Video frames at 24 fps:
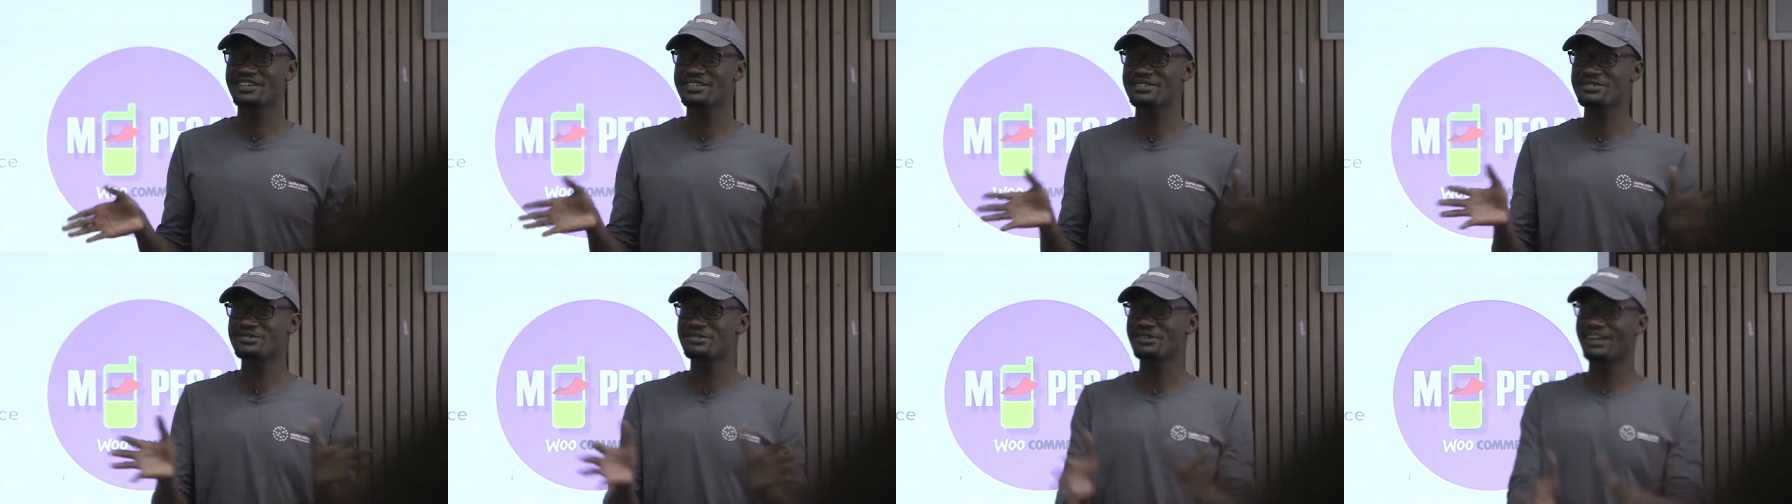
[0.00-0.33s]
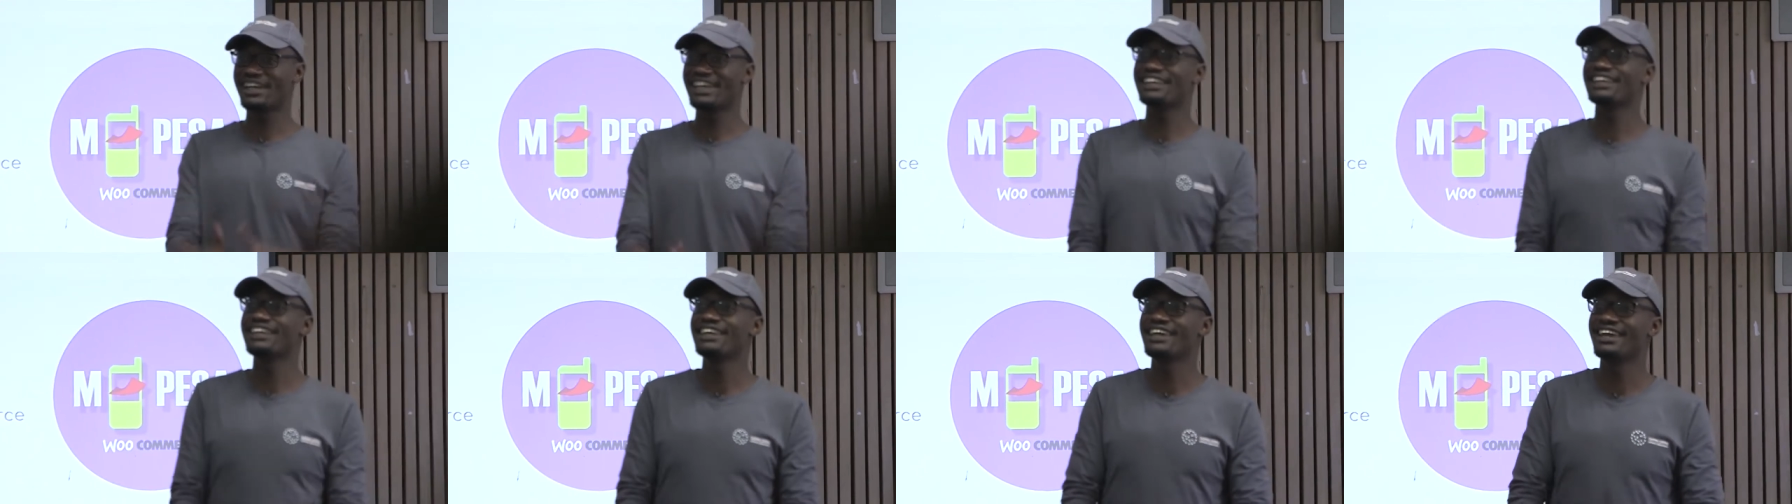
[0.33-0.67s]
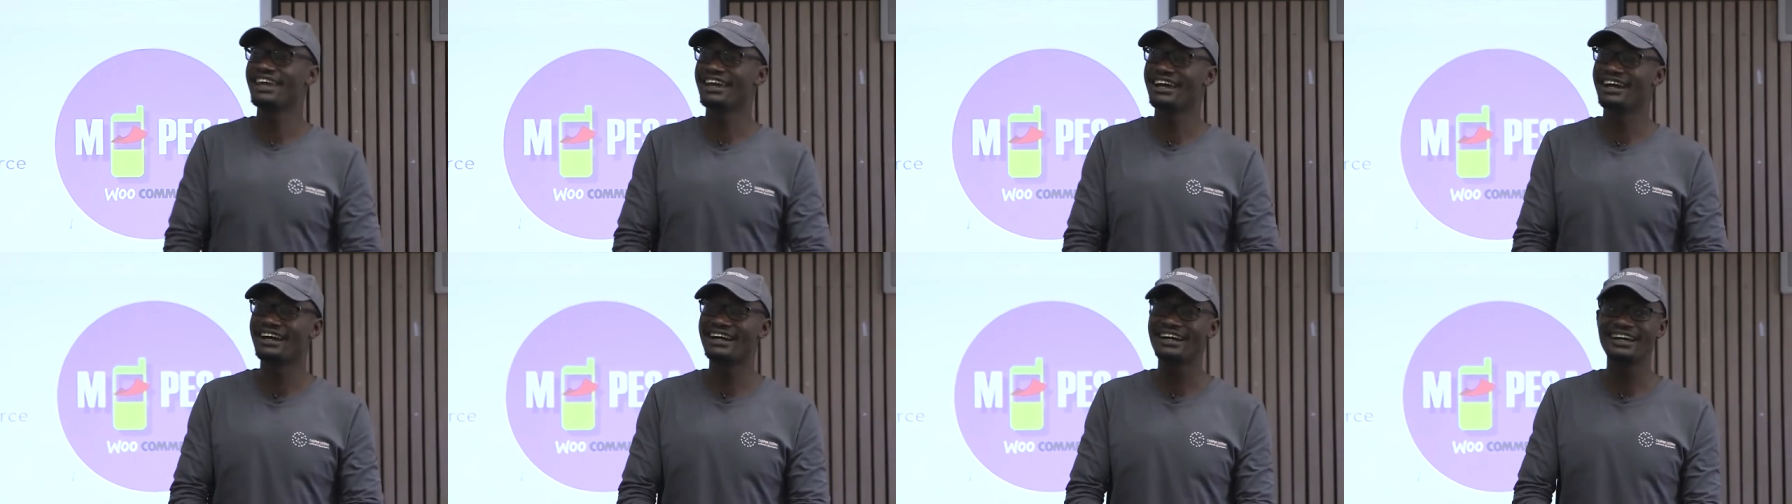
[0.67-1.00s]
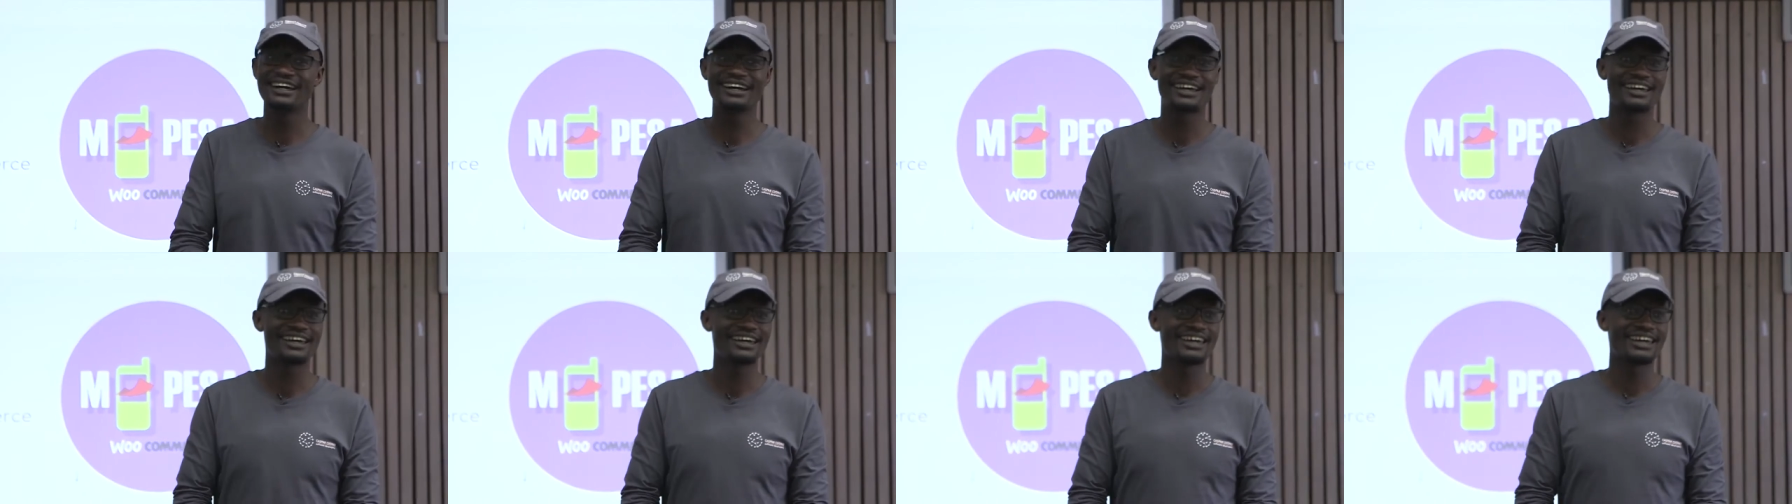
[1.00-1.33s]
us who are in here,
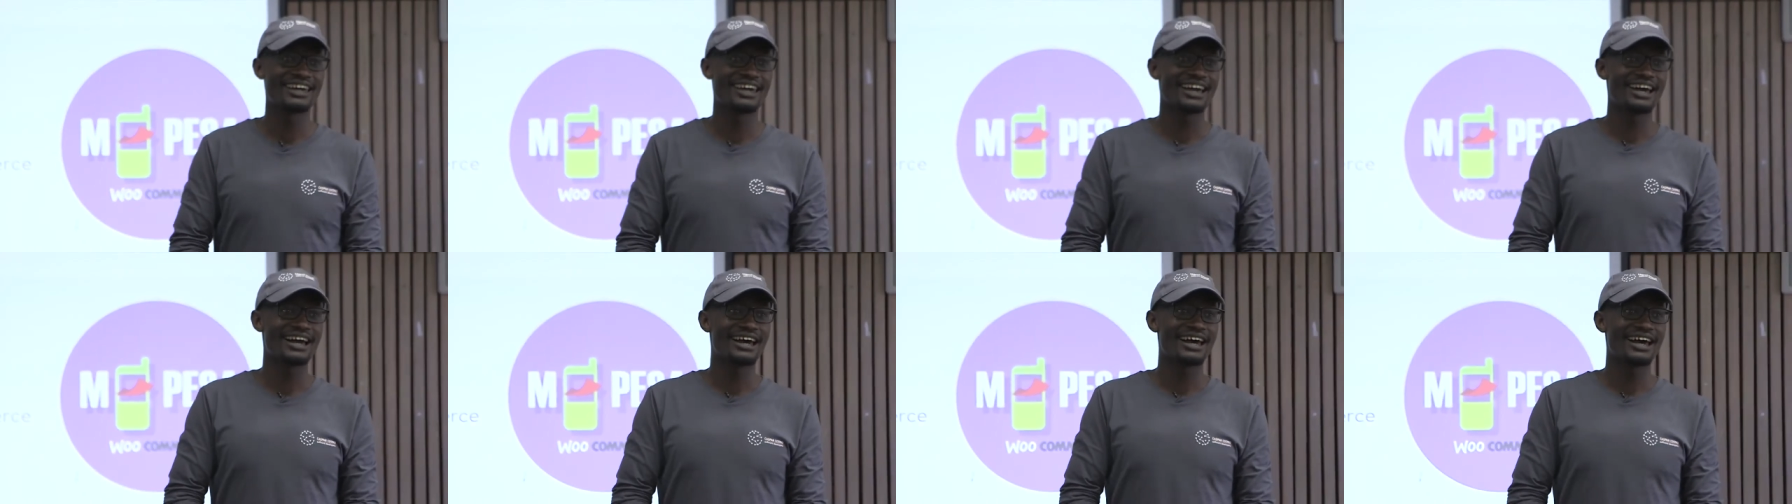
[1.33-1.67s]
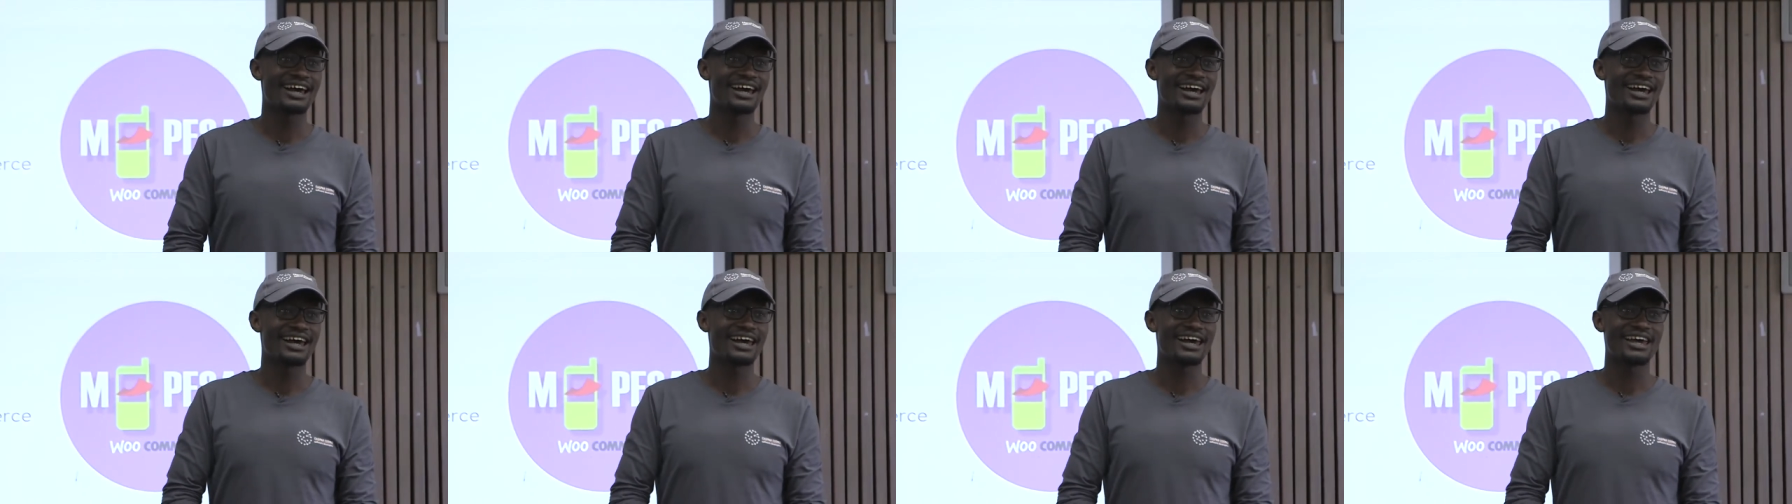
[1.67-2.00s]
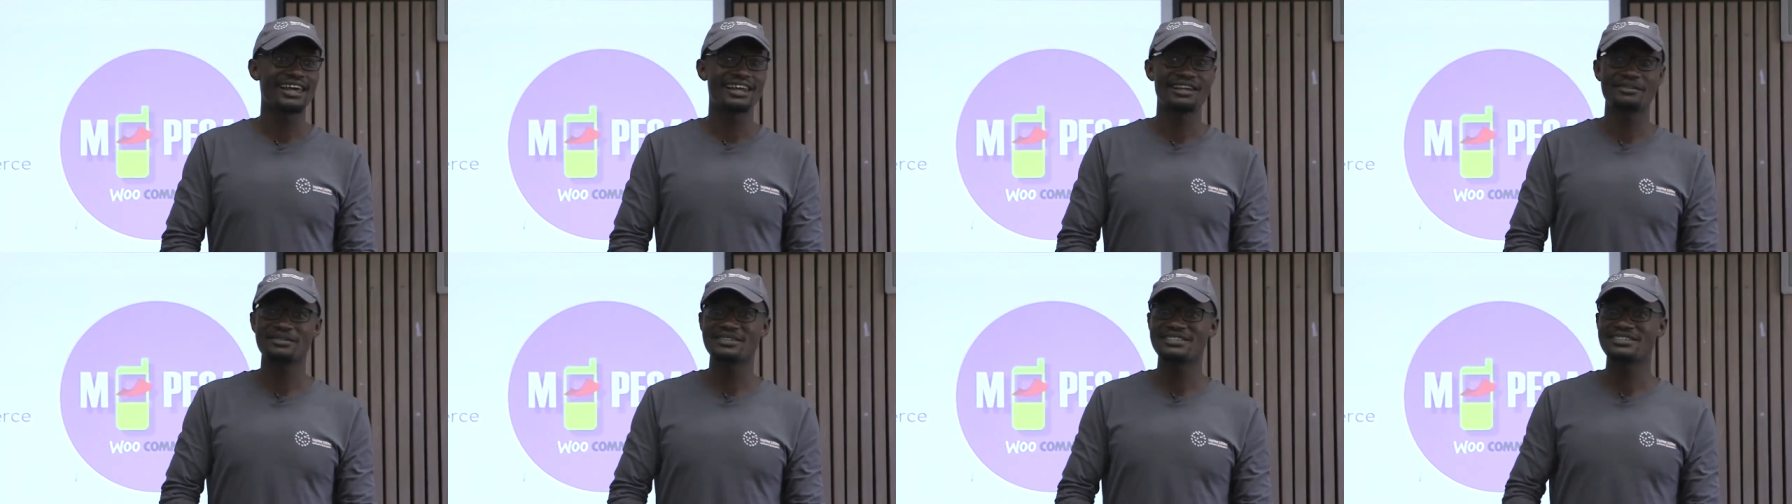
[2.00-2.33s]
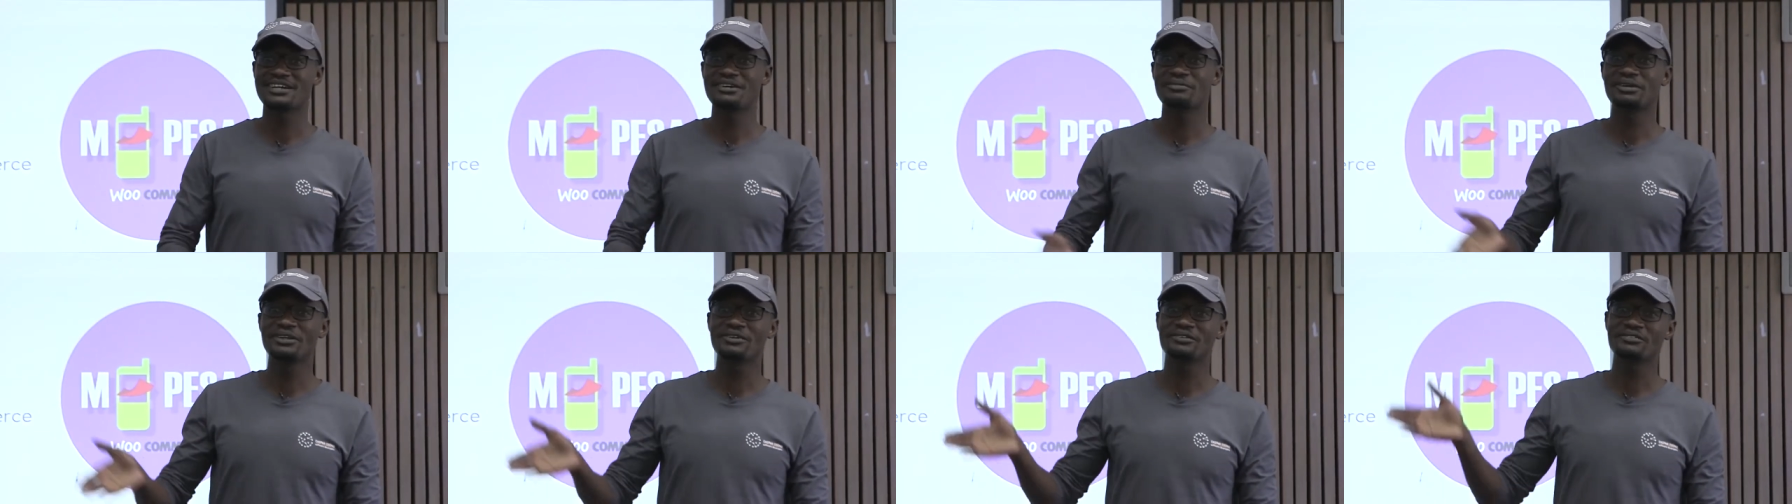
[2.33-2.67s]
let me
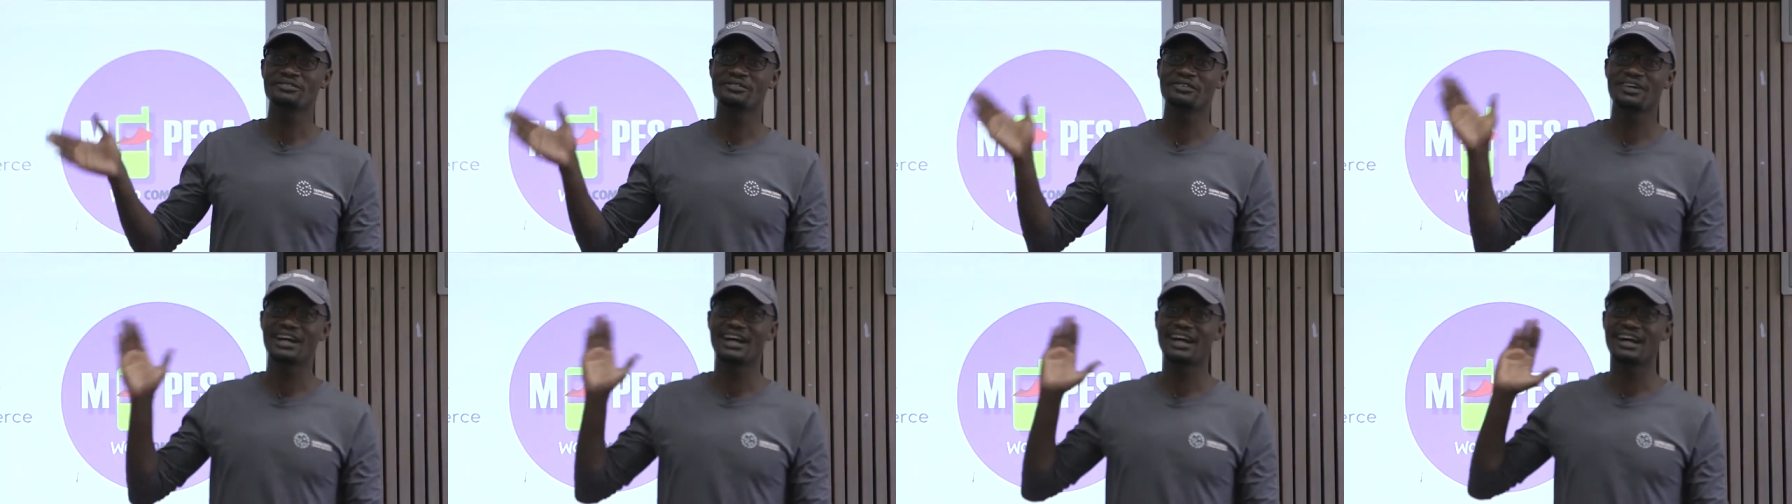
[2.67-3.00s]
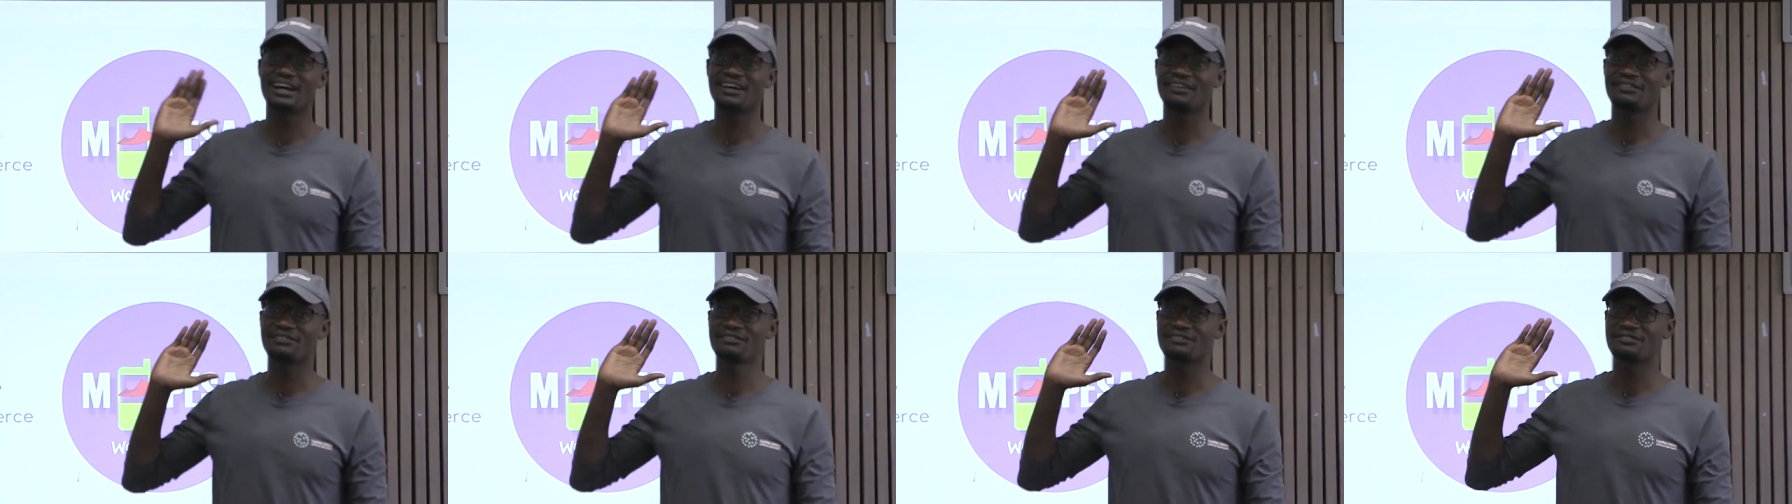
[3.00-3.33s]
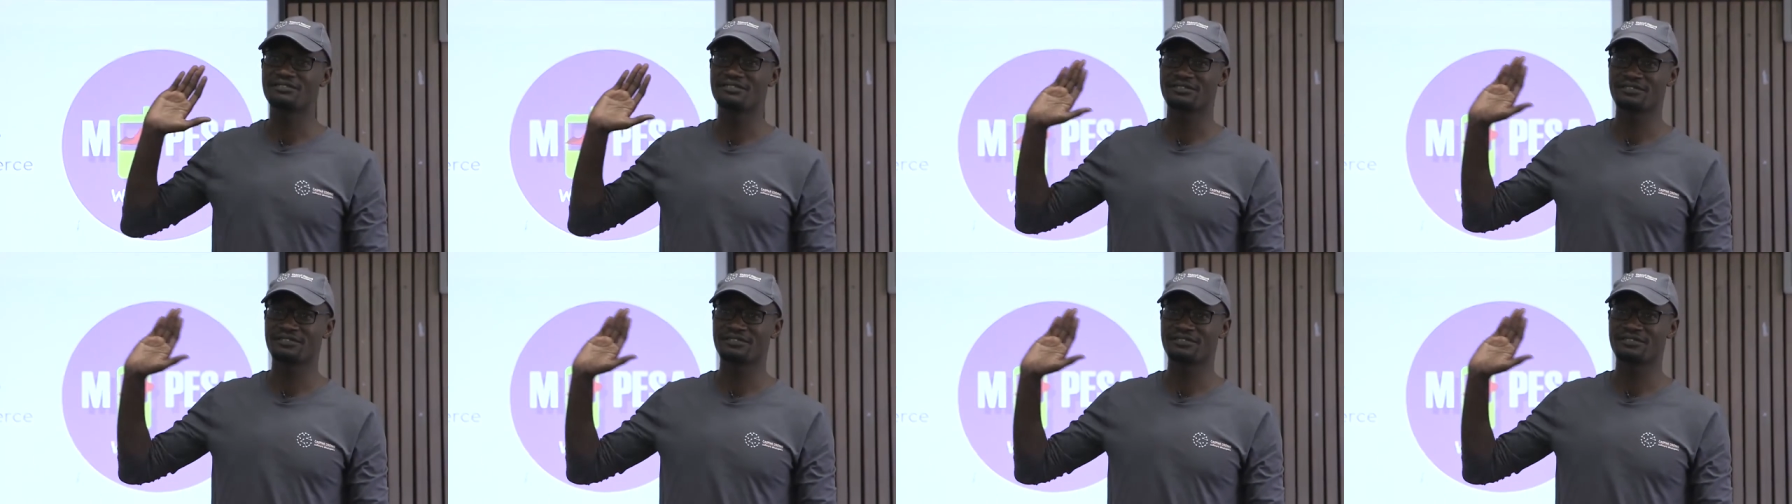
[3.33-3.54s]
see how many of you have